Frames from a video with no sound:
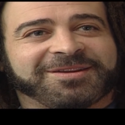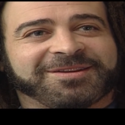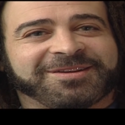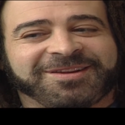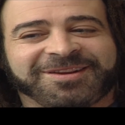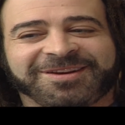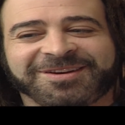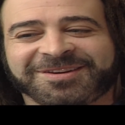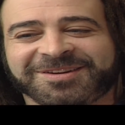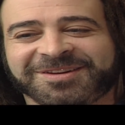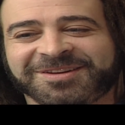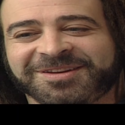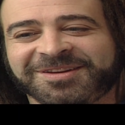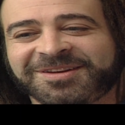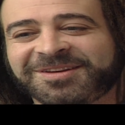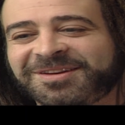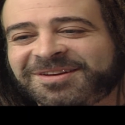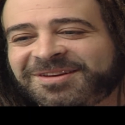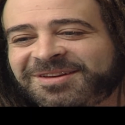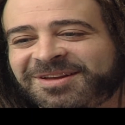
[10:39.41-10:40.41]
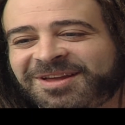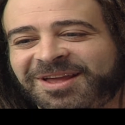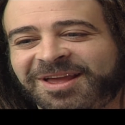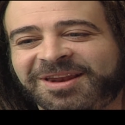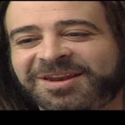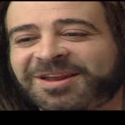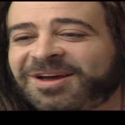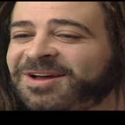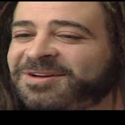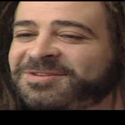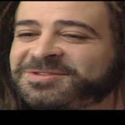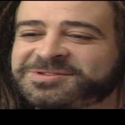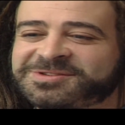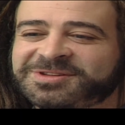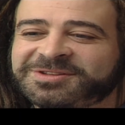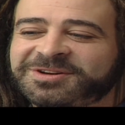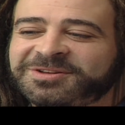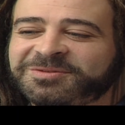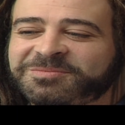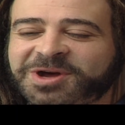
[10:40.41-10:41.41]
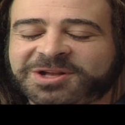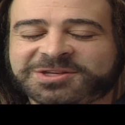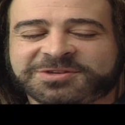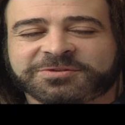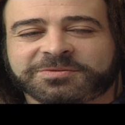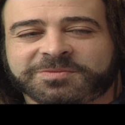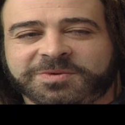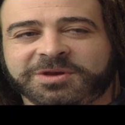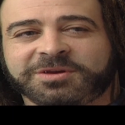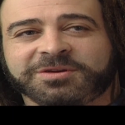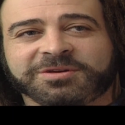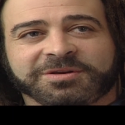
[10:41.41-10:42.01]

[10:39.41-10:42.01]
you know. And it's a little much for me.